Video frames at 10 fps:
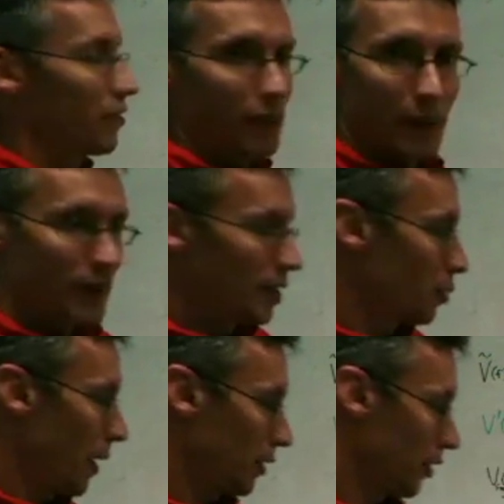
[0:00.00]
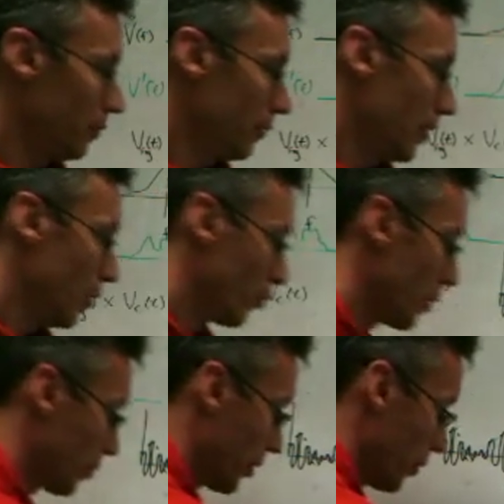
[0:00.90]
frequency spectrum
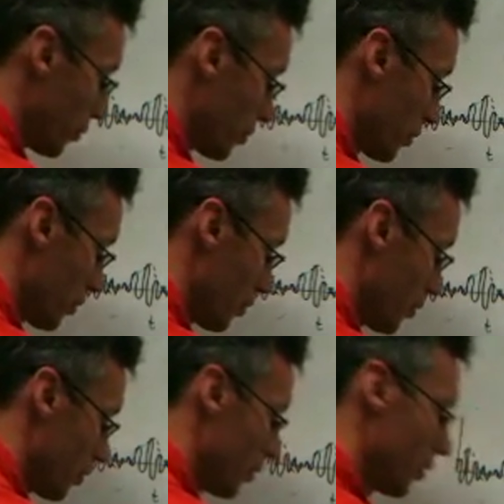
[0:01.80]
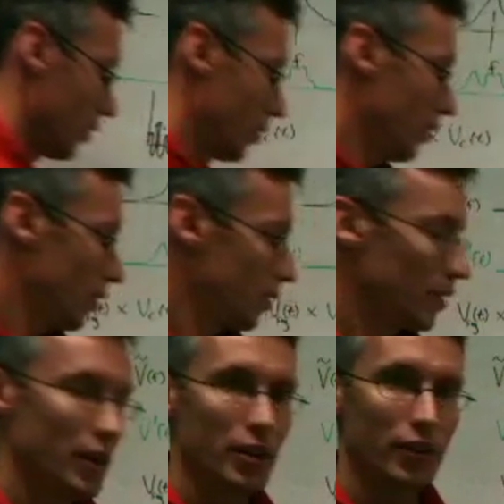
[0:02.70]
reproduced,
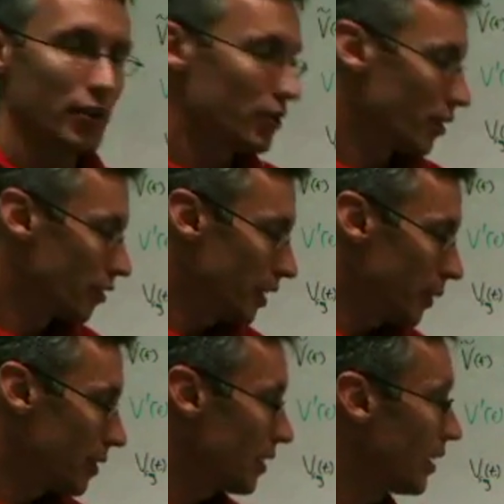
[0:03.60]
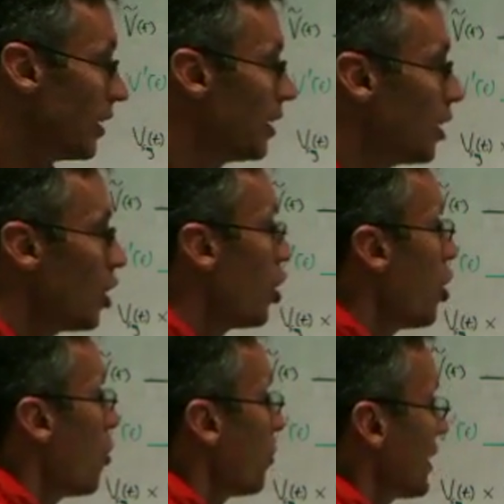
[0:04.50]
centered around zero frequency.
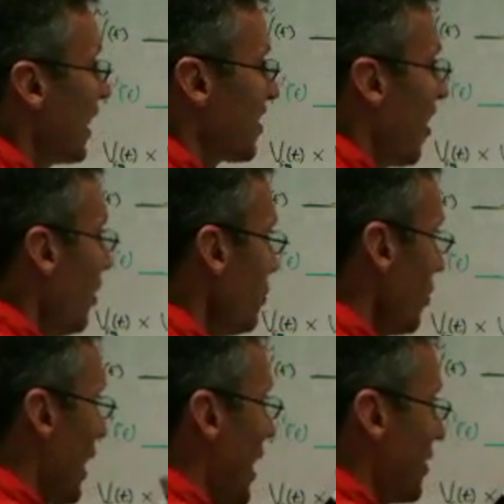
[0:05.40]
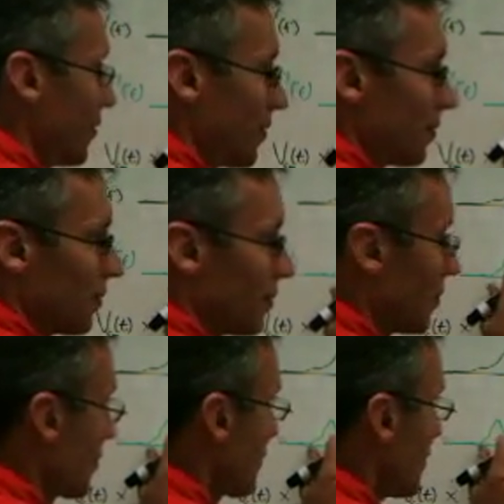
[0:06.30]
But then it's also got
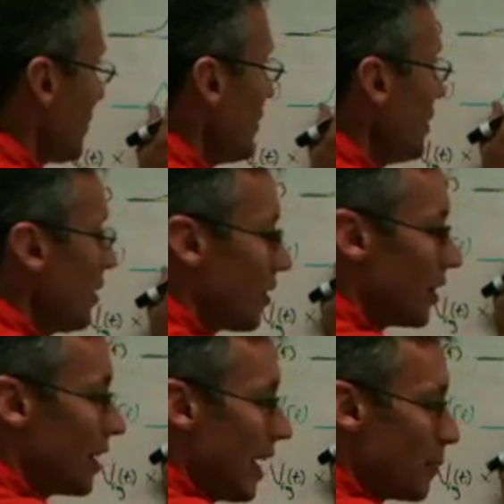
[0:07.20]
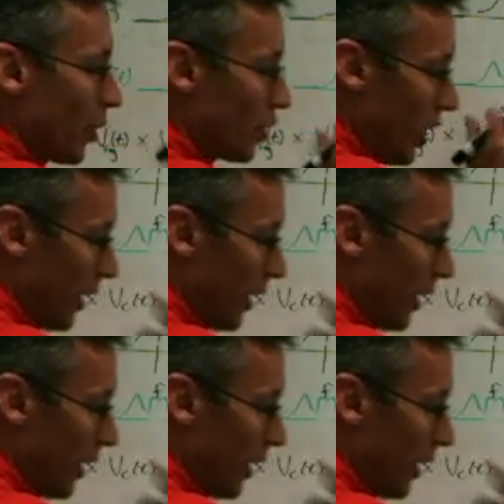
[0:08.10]
the neighboring